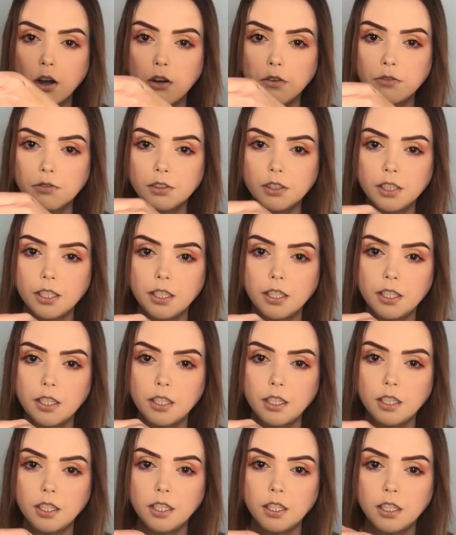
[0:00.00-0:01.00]

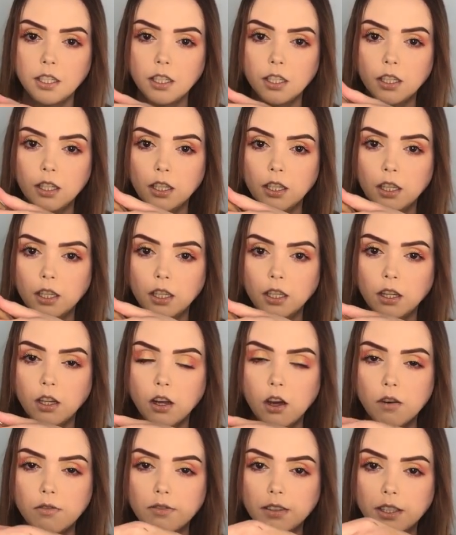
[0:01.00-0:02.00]
Hopefully
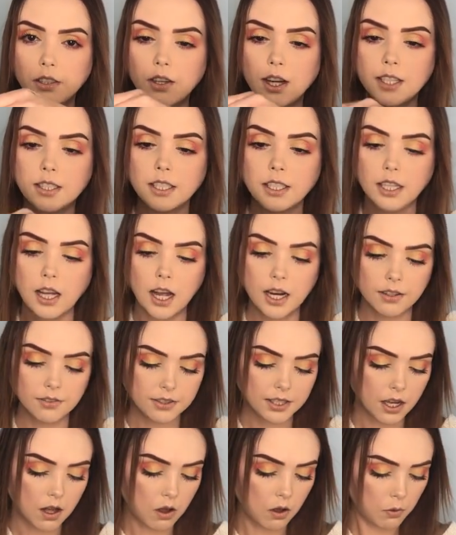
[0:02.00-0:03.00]
hopefully you guys can kind
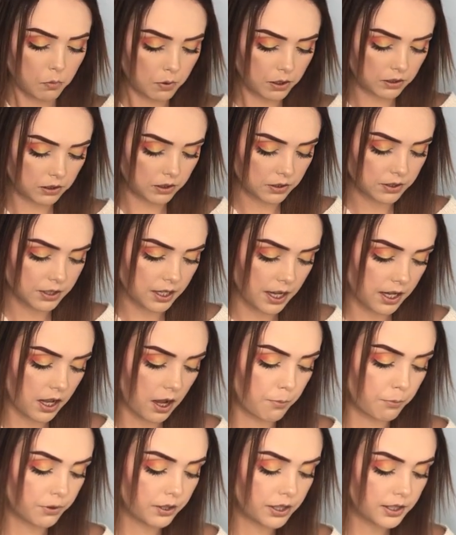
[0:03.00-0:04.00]
of tell what it looks like.
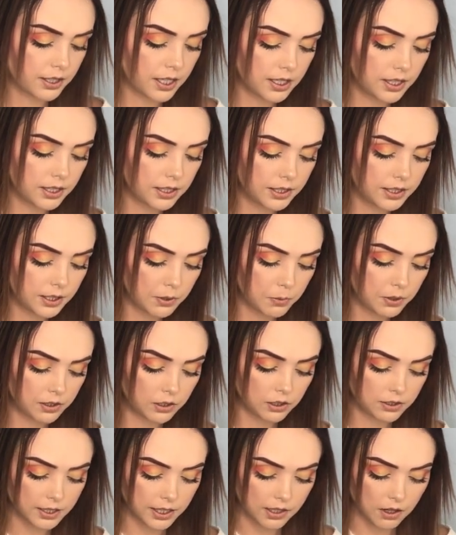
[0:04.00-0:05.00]
I'm really excited to see what it
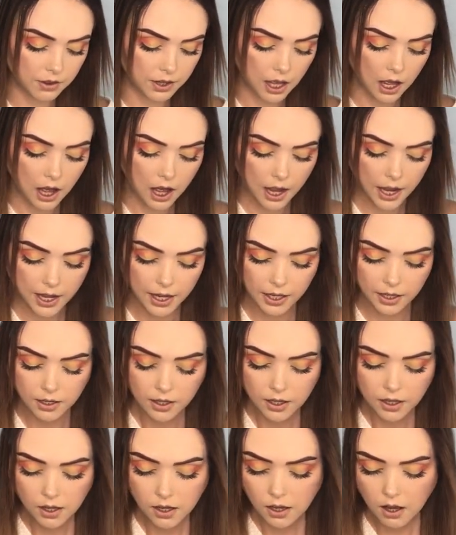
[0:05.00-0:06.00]
looks like on the eye.
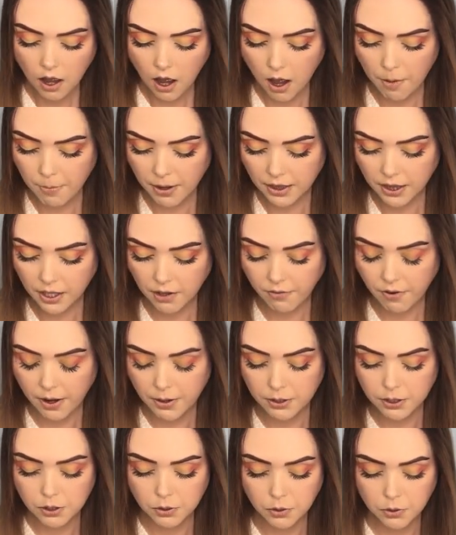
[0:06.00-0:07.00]
Um, I think if
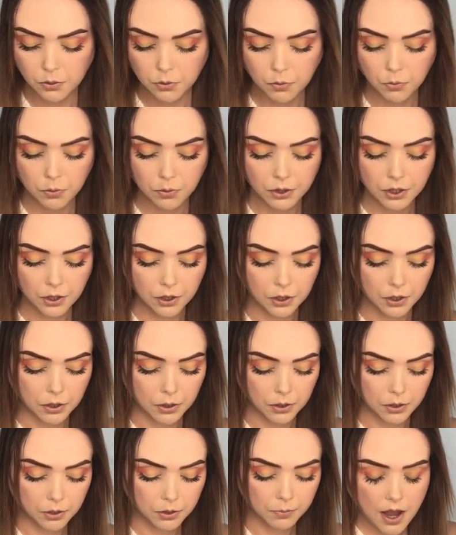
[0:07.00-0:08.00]
I do
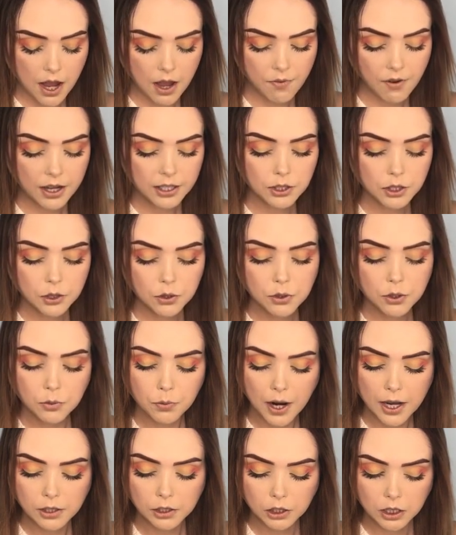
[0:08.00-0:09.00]
the if I do the
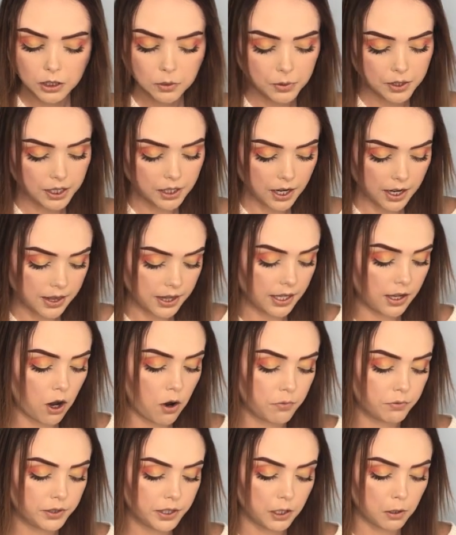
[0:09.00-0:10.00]
right look with it, I think
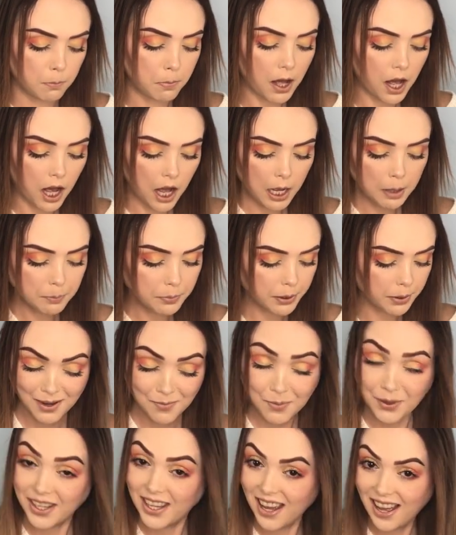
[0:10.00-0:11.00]
hopefully it'll pop.
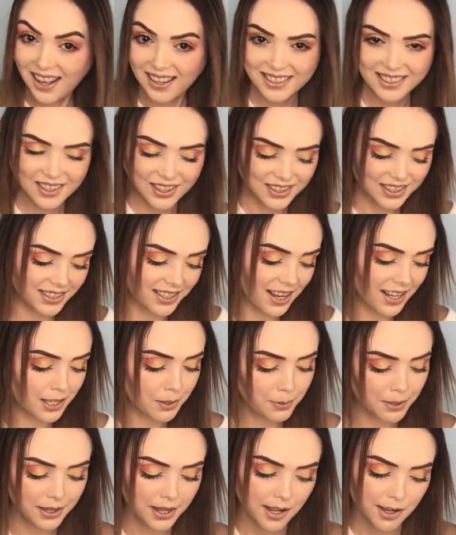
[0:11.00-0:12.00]
But yeah, so I was excited
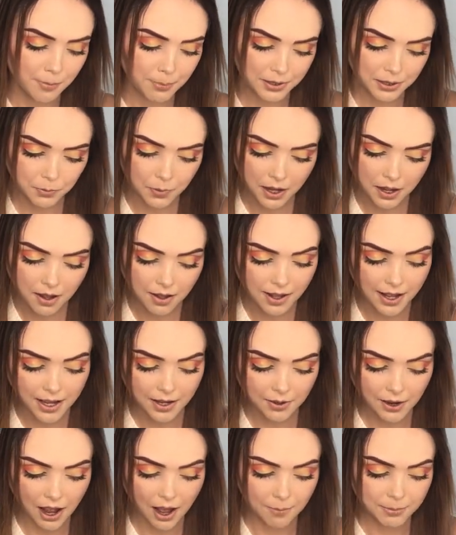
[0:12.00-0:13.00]
to pick that up as well
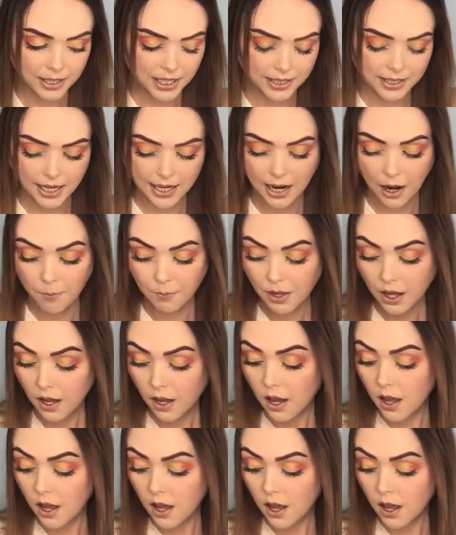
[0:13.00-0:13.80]
and um, test that out.